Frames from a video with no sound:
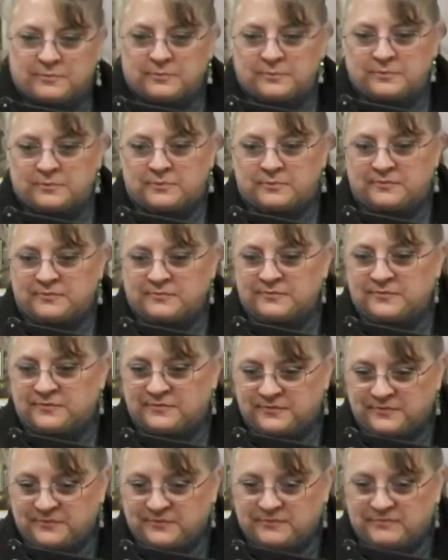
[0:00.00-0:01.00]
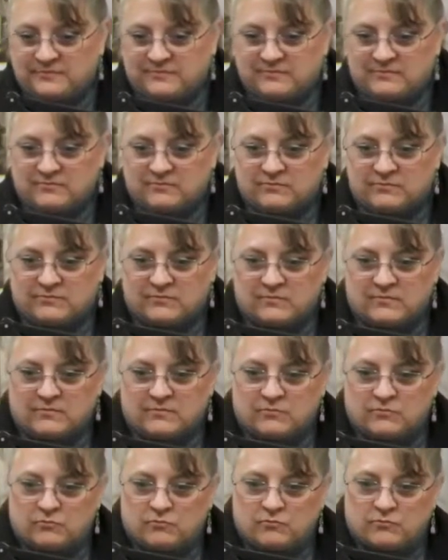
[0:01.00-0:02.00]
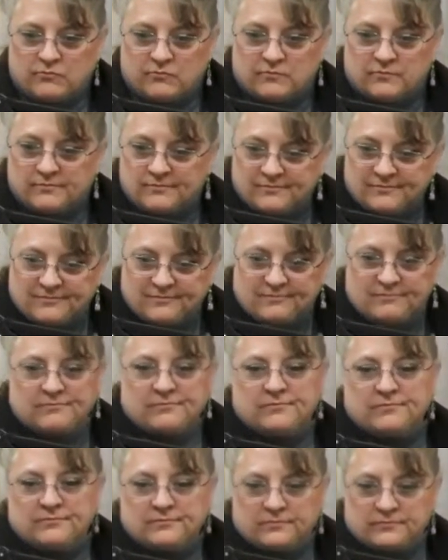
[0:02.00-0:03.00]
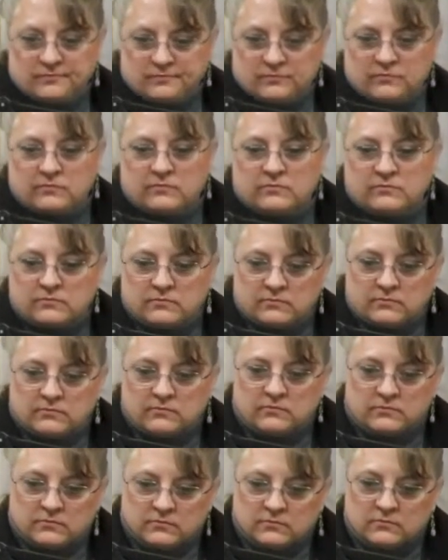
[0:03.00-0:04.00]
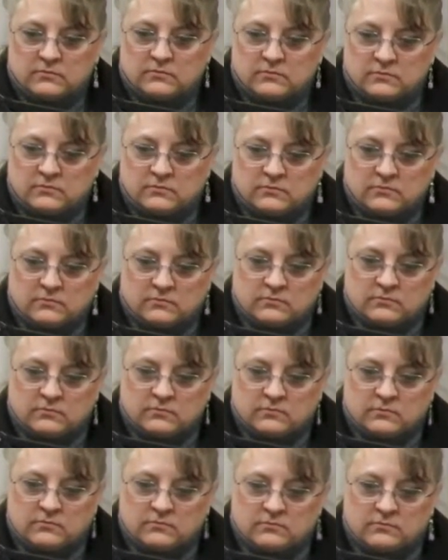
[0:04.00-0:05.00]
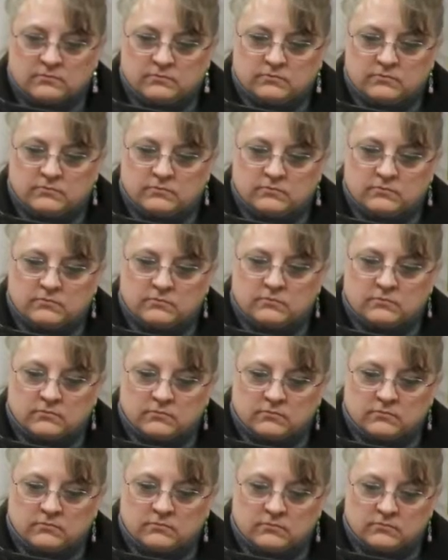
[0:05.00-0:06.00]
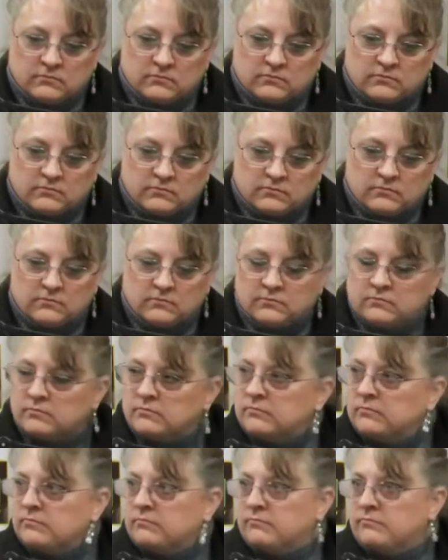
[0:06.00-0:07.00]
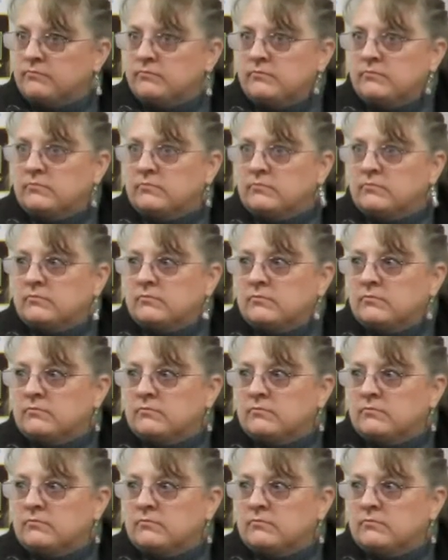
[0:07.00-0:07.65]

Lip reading: (silent)